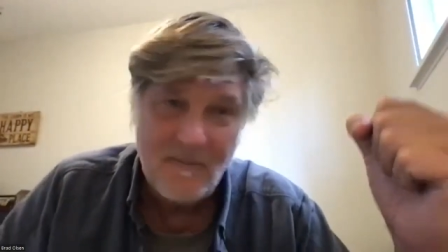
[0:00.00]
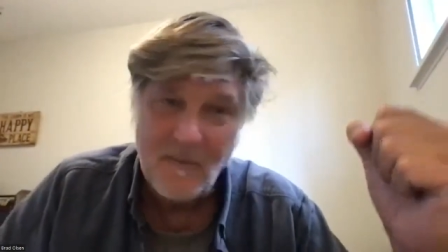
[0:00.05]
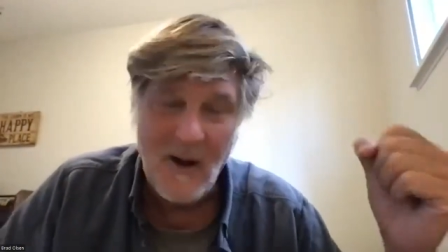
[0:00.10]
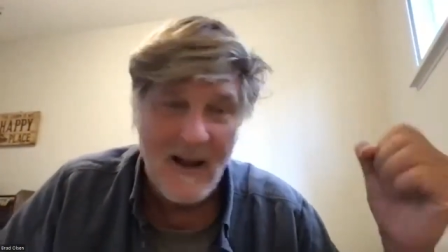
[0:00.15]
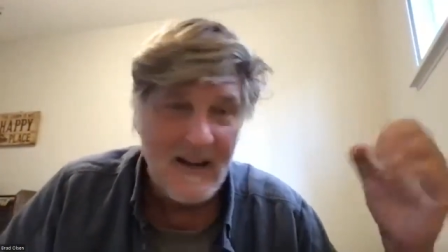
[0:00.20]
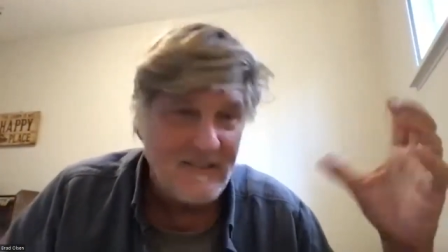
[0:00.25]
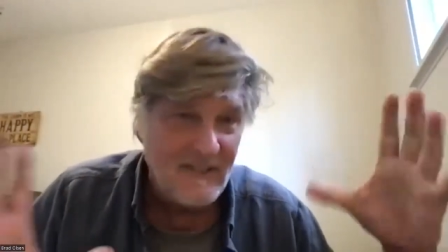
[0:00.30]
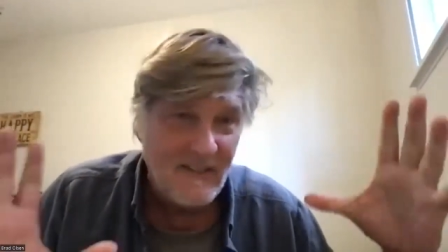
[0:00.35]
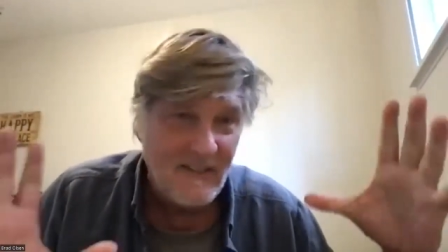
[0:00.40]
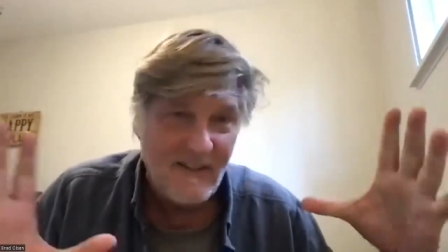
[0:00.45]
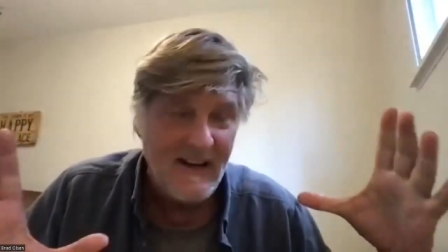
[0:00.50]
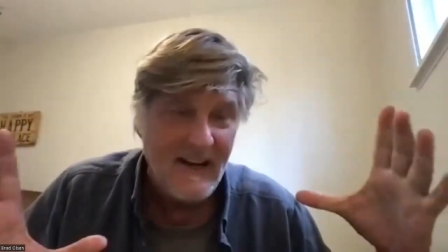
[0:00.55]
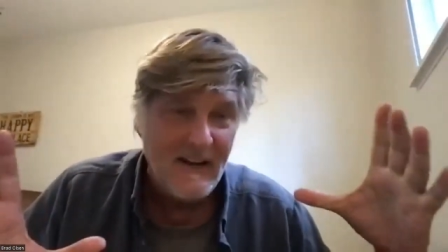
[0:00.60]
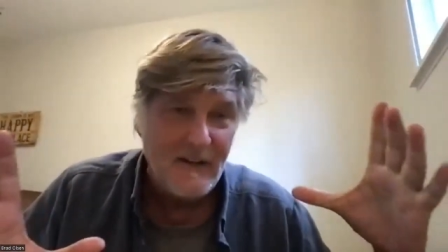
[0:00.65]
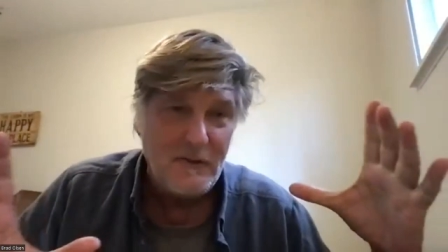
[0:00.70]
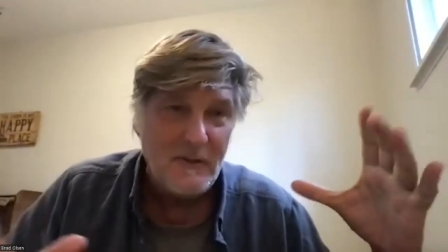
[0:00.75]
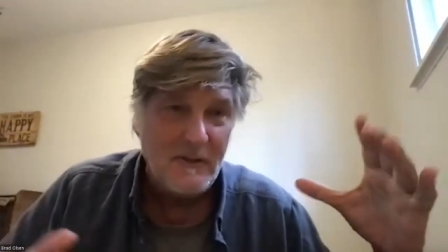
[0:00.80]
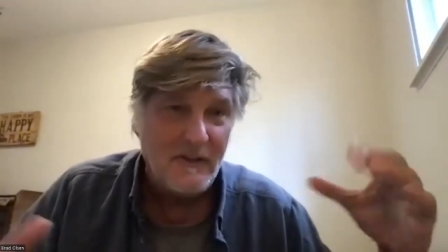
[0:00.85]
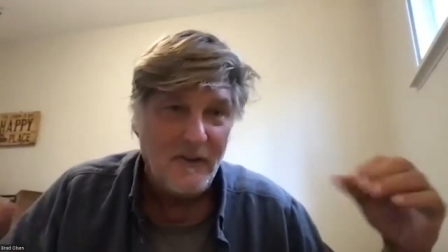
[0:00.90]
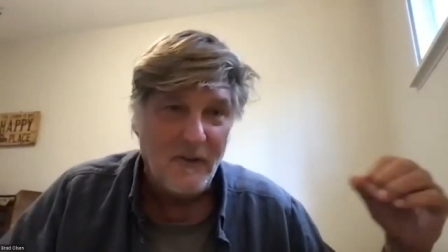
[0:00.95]
right to the
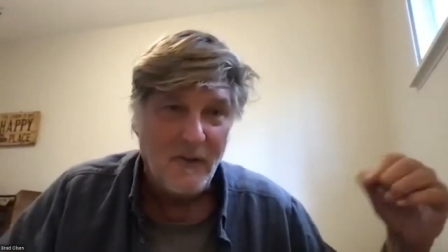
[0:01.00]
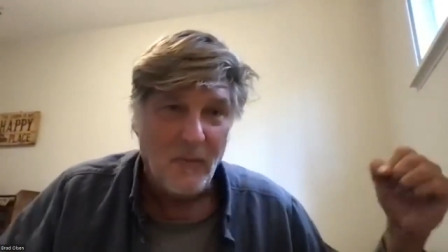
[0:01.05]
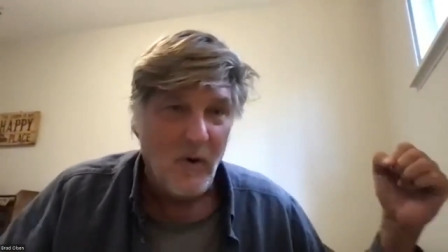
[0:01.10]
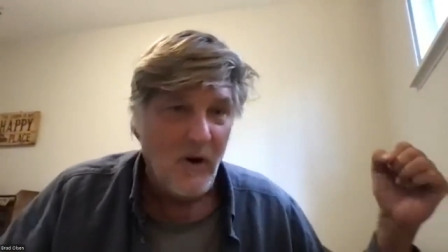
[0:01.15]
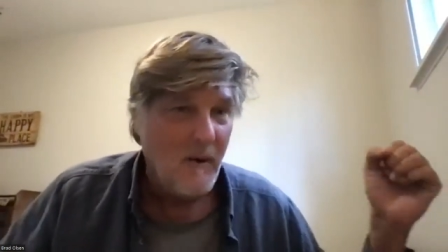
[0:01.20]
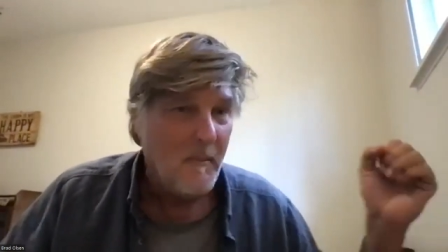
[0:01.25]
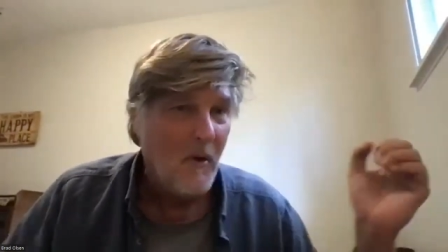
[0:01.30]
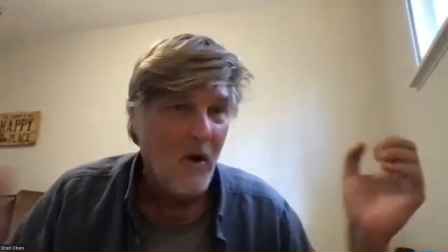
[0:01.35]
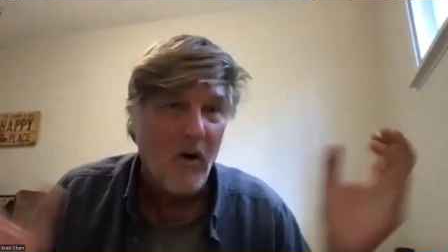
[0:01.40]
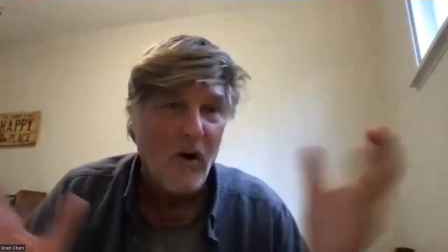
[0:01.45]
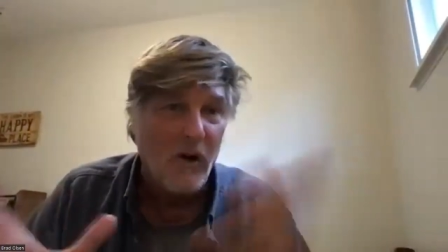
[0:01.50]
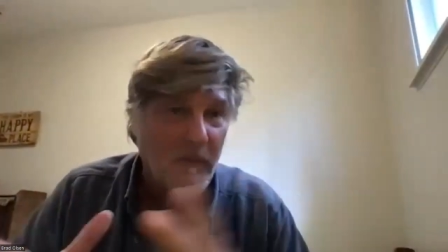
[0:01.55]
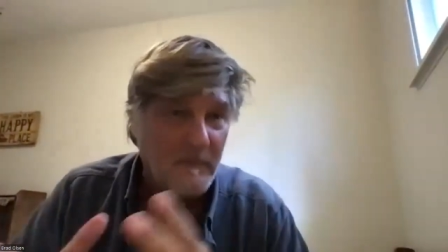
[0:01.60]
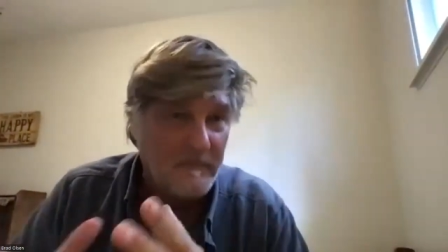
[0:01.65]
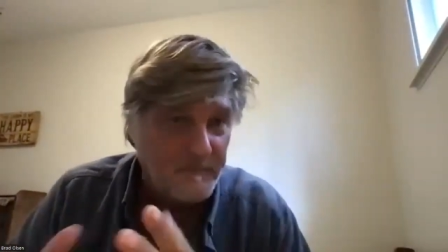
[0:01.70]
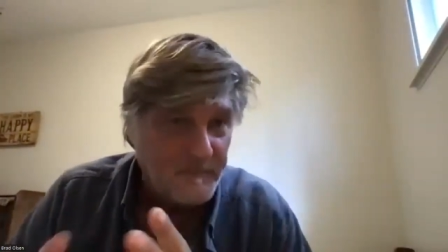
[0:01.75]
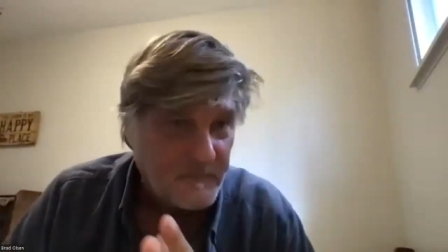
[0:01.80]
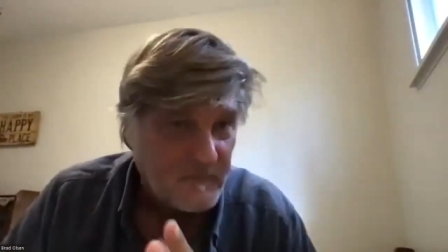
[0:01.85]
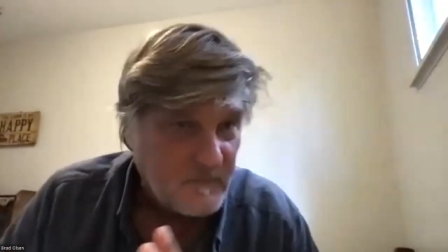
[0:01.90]
entrance of the wormhole